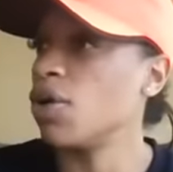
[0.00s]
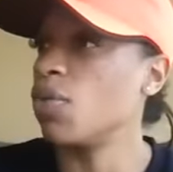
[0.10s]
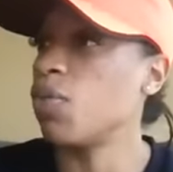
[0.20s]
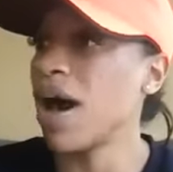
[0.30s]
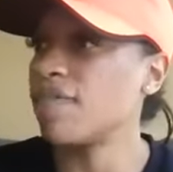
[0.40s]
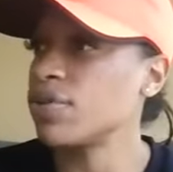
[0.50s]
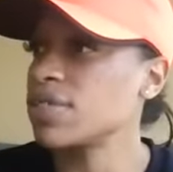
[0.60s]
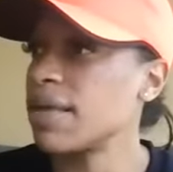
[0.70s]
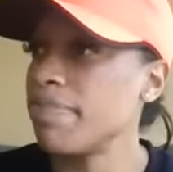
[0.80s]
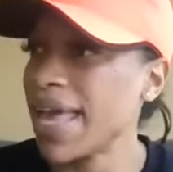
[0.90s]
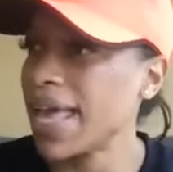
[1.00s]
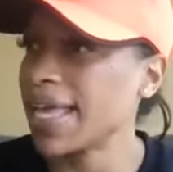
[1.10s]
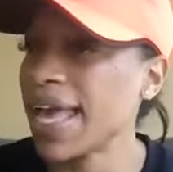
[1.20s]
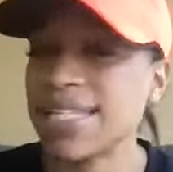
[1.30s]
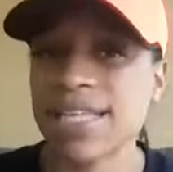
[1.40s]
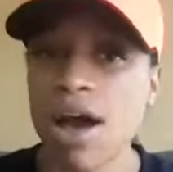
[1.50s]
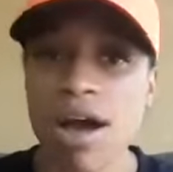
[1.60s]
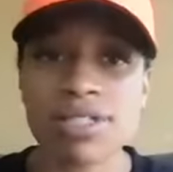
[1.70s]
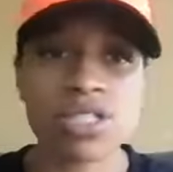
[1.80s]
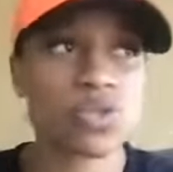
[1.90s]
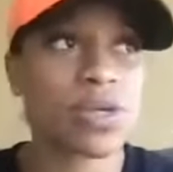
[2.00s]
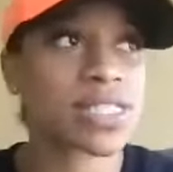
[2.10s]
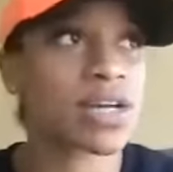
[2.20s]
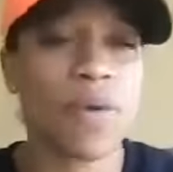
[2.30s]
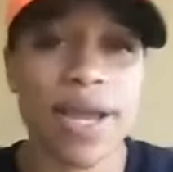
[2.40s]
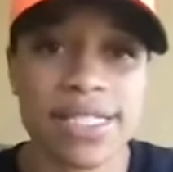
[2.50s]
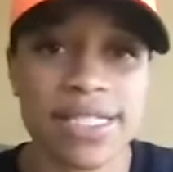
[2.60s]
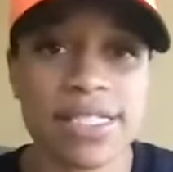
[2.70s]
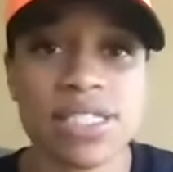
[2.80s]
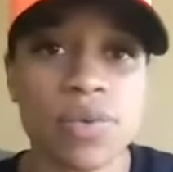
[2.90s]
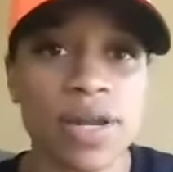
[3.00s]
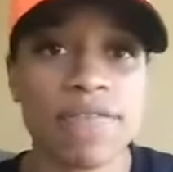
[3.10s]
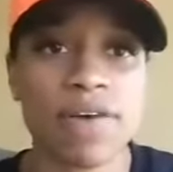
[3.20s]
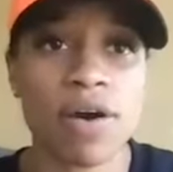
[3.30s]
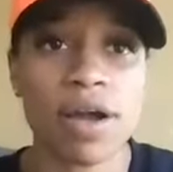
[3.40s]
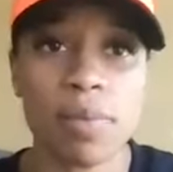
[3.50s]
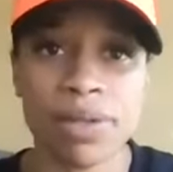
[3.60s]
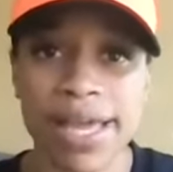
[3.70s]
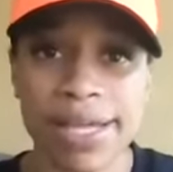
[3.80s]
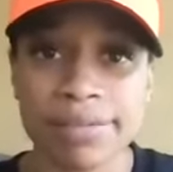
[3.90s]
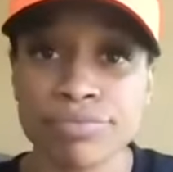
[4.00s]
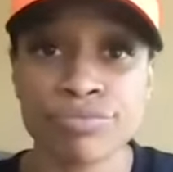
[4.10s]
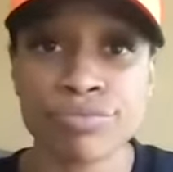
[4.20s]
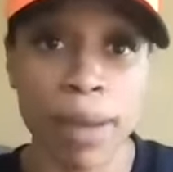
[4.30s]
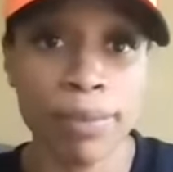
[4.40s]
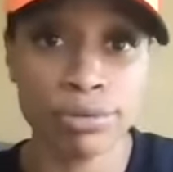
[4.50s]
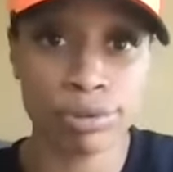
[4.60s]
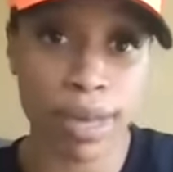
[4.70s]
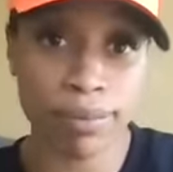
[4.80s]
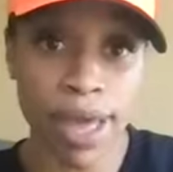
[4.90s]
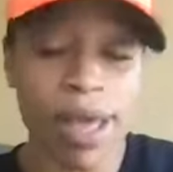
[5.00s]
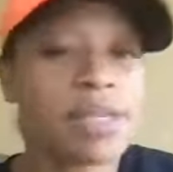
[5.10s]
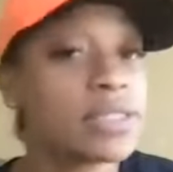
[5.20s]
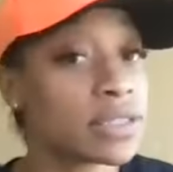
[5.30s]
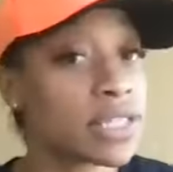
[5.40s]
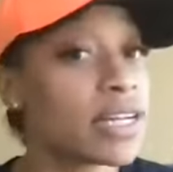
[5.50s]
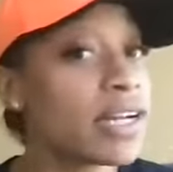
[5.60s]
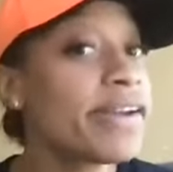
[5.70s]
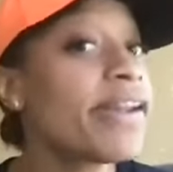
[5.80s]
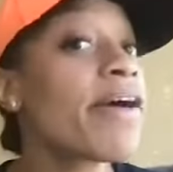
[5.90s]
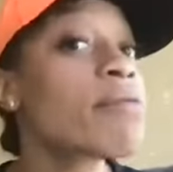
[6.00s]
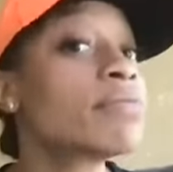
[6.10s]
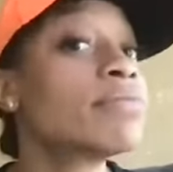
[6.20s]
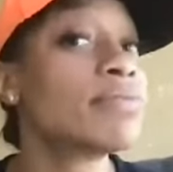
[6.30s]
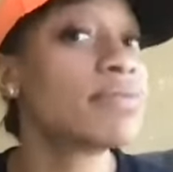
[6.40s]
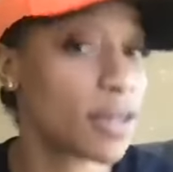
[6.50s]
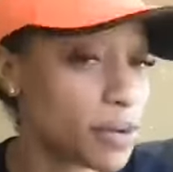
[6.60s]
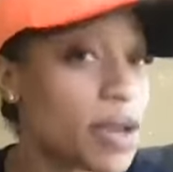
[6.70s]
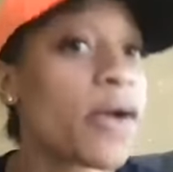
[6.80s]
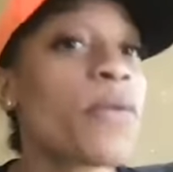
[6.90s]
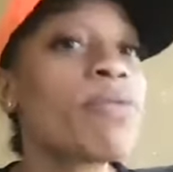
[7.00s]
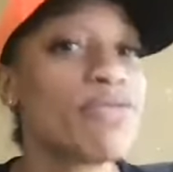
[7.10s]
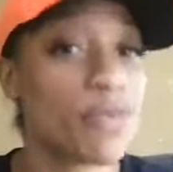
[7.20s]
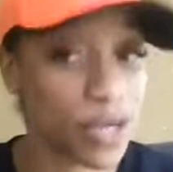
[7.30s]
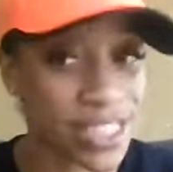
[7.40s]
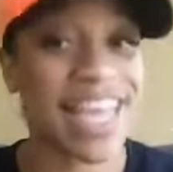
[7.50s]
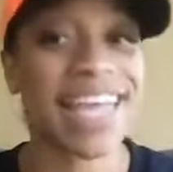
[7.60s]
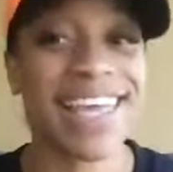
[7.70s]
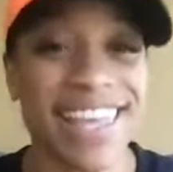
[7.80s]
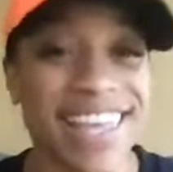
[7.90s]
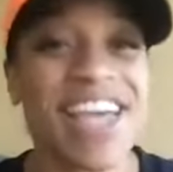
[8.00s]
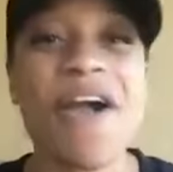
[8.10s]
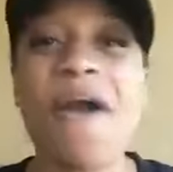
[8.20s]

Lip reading: waffles and pancakes and all sorts of craziness or whatever on her plate. I'm going to do the same thing. No. Hold on for a second.